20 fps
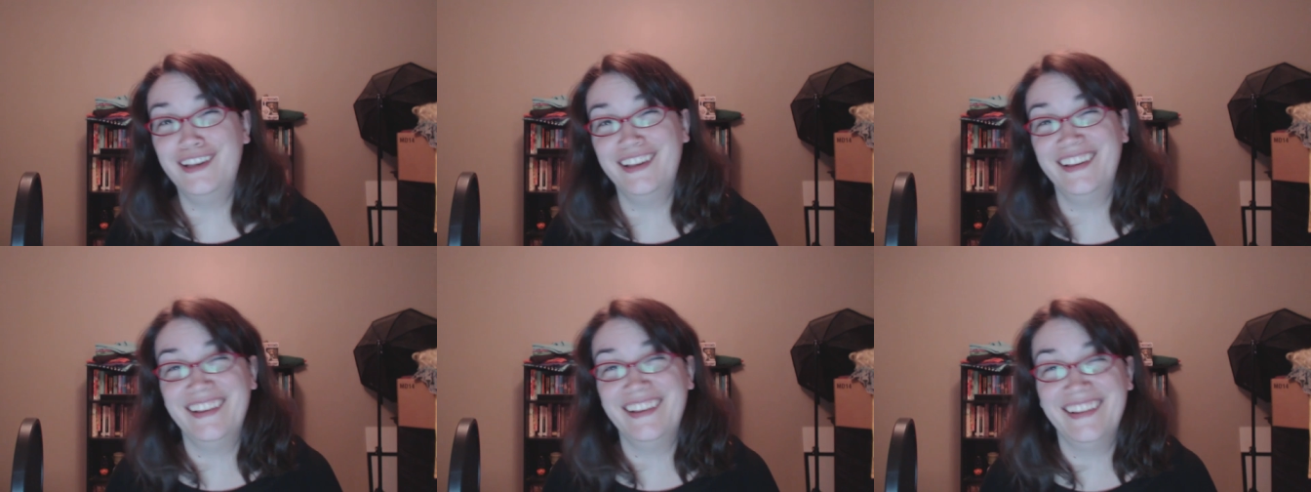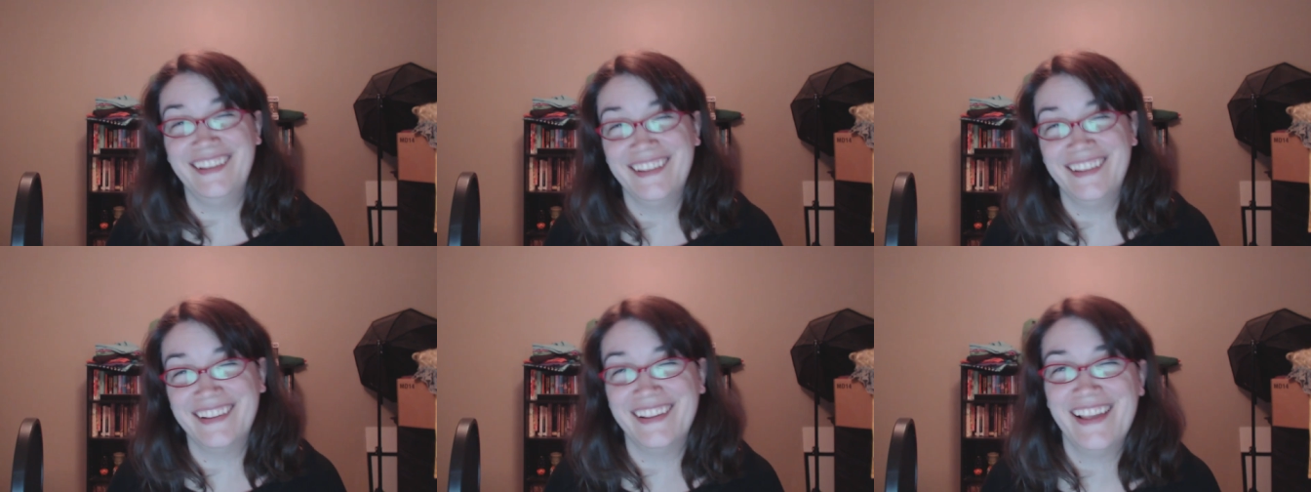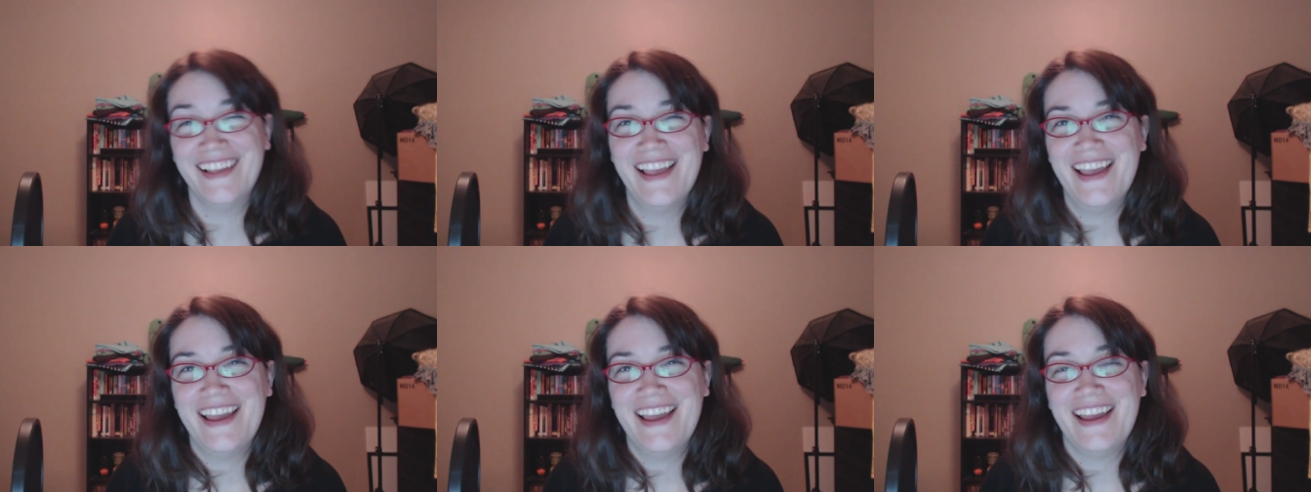I
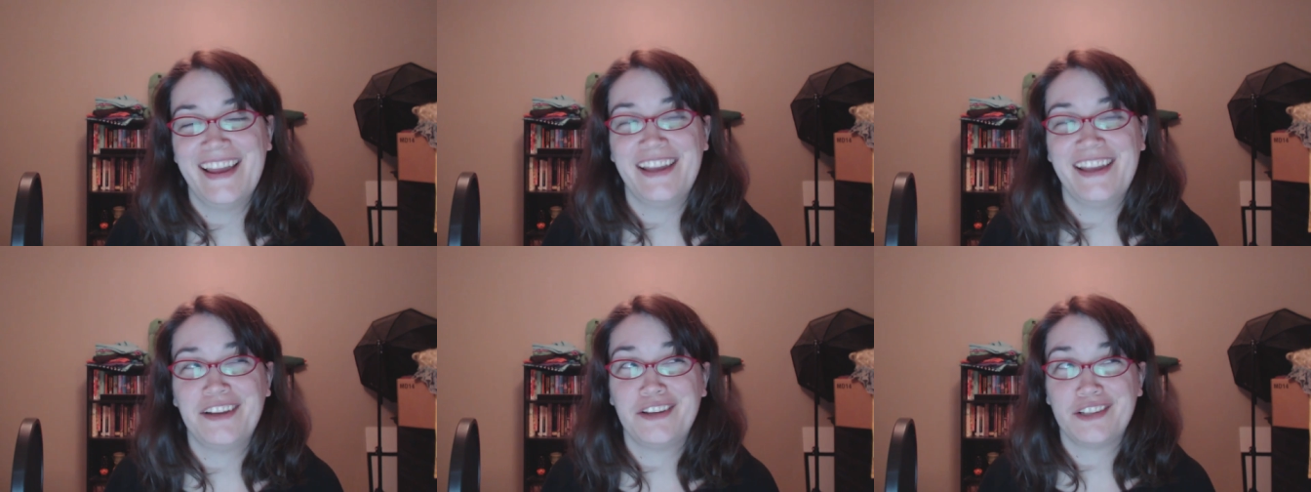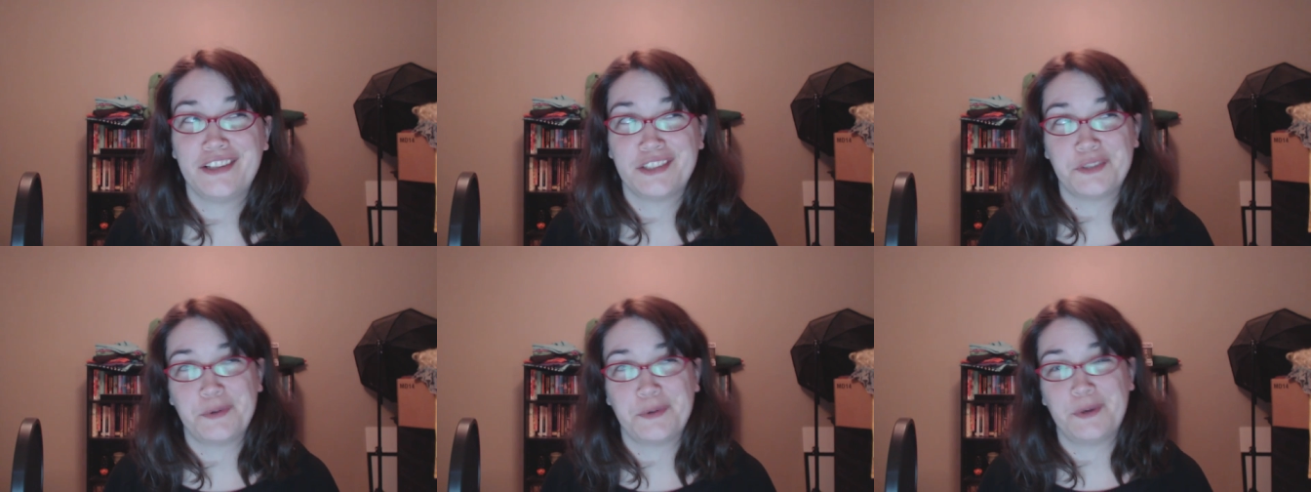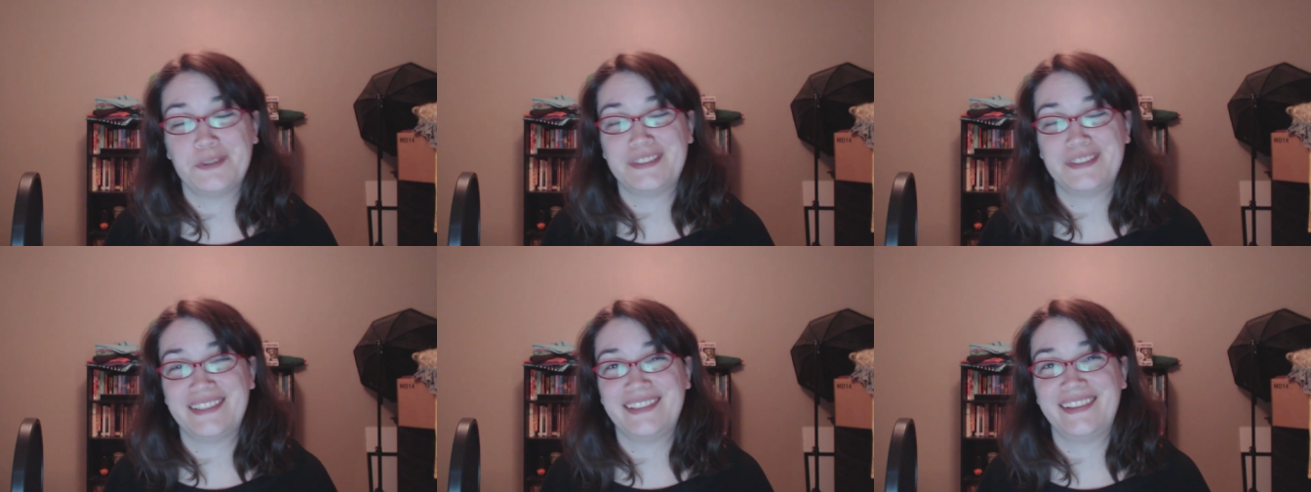cooked a
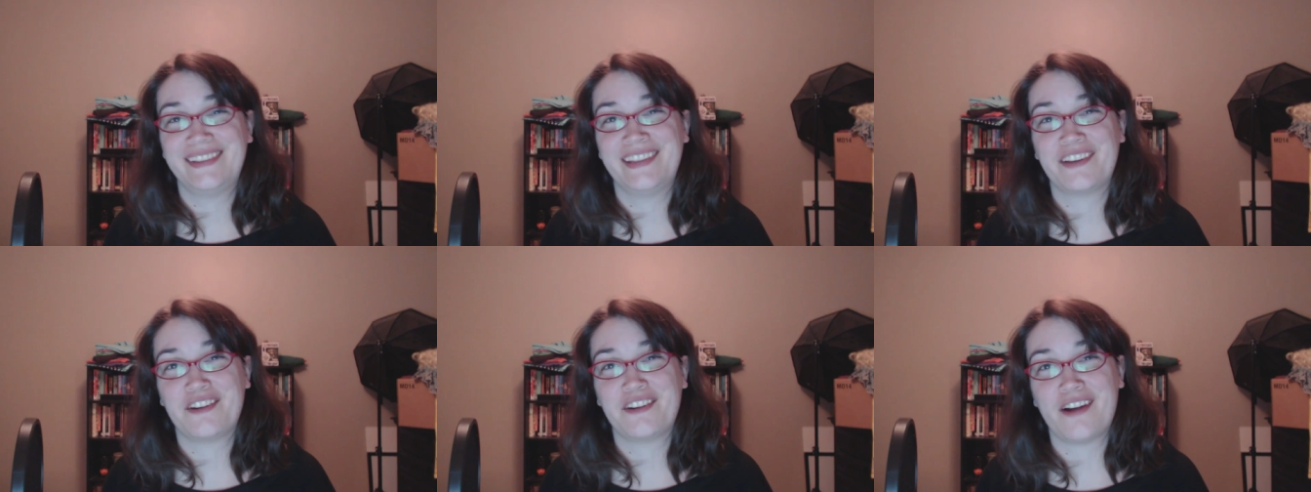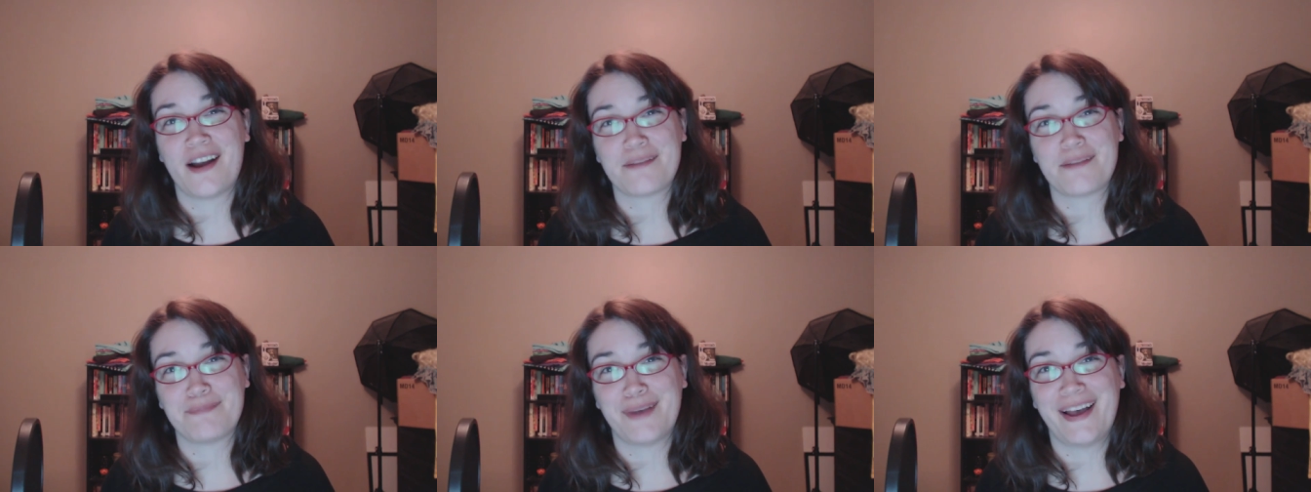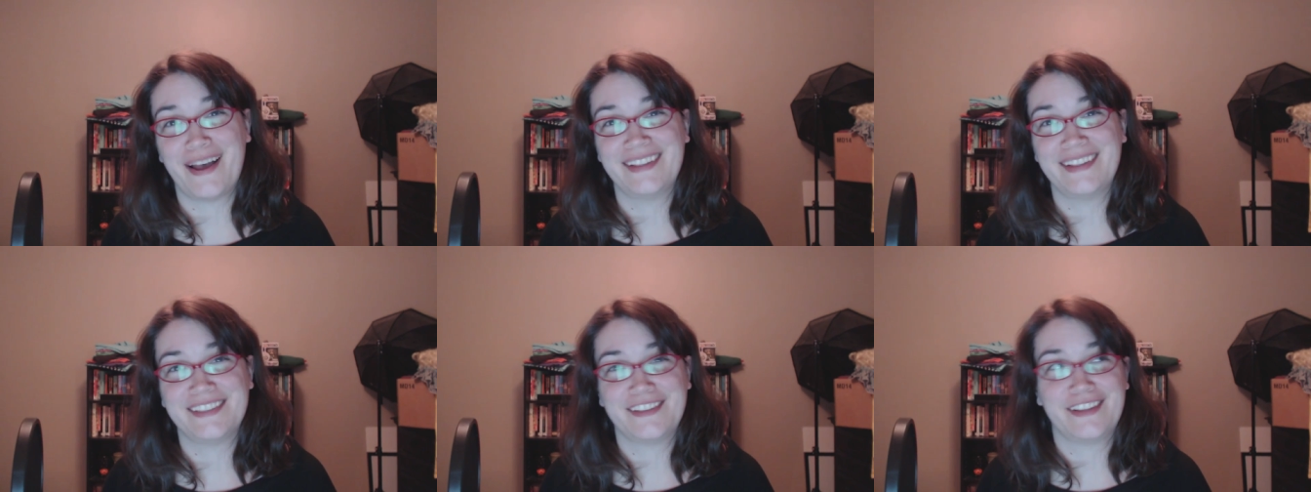roast in the crock
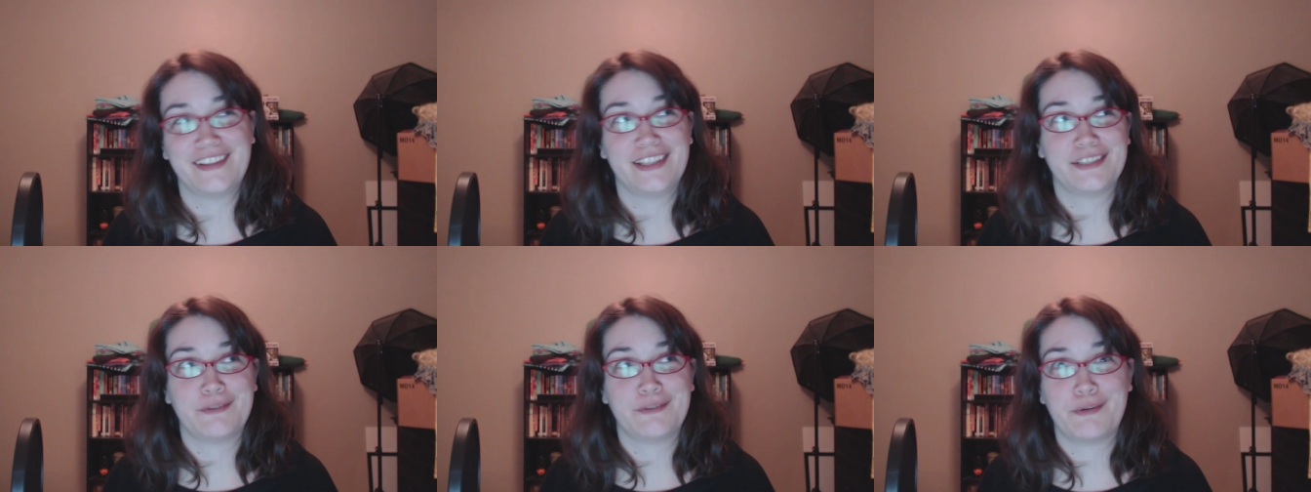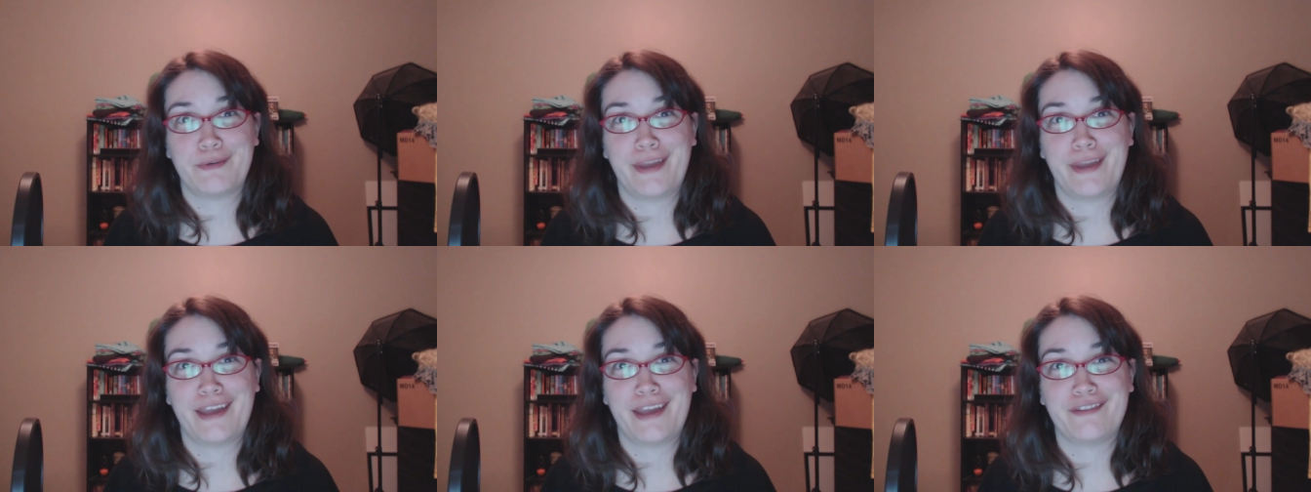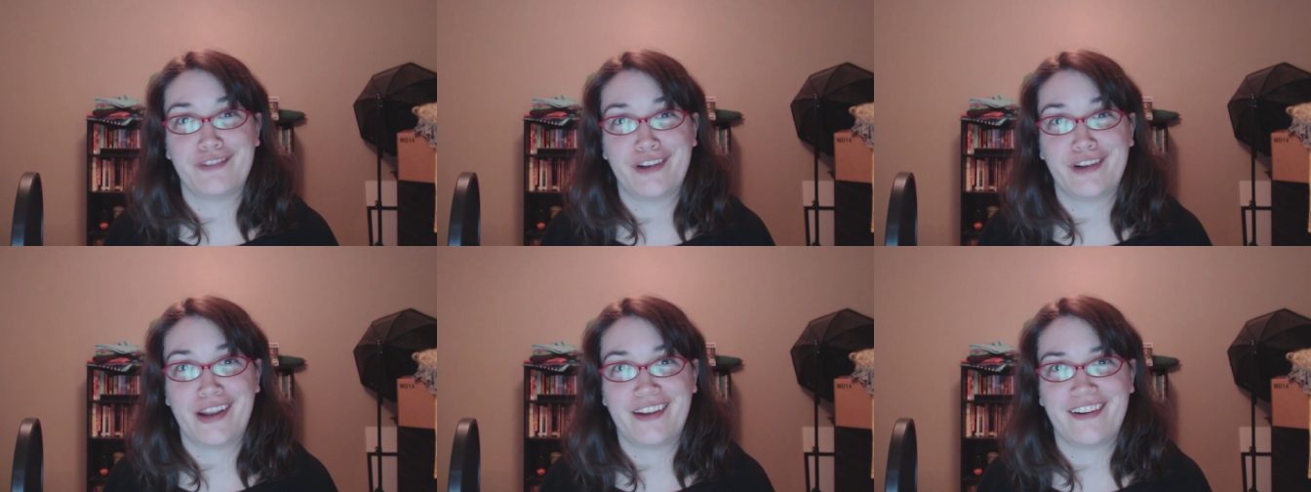pot, so that's what we
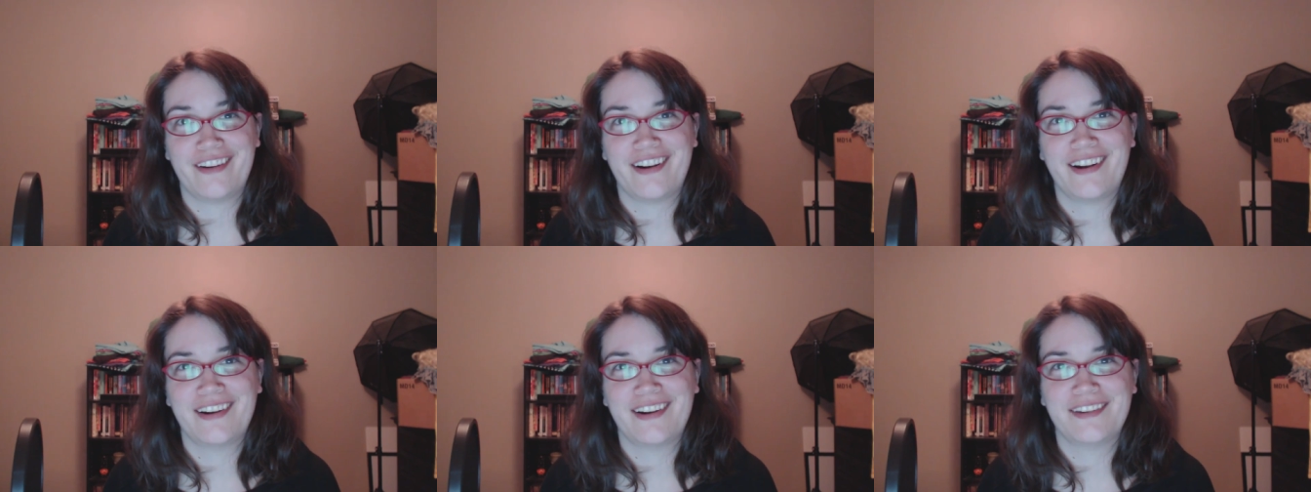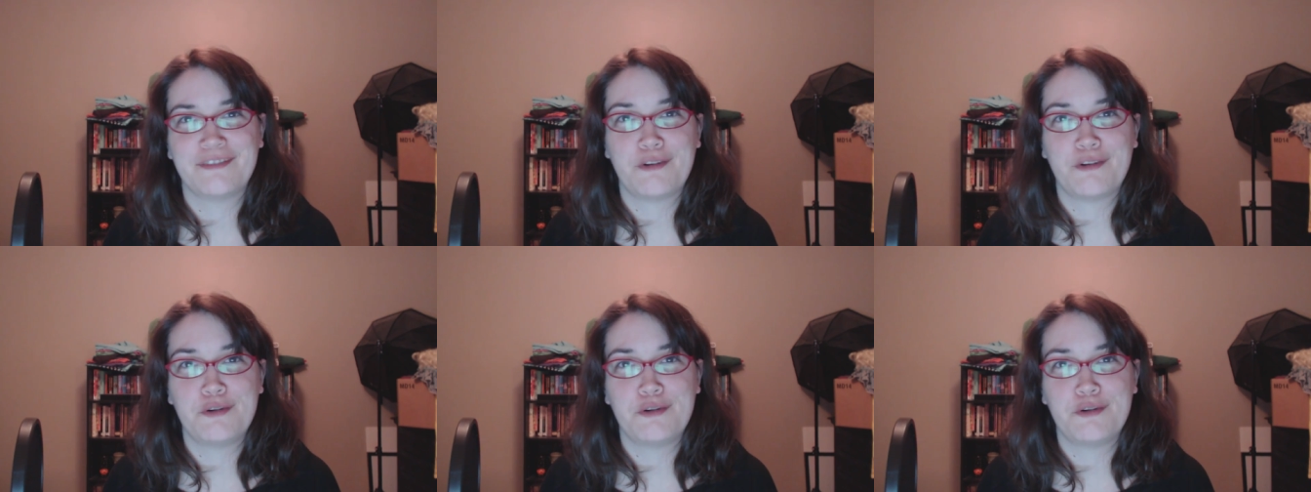had for dinner.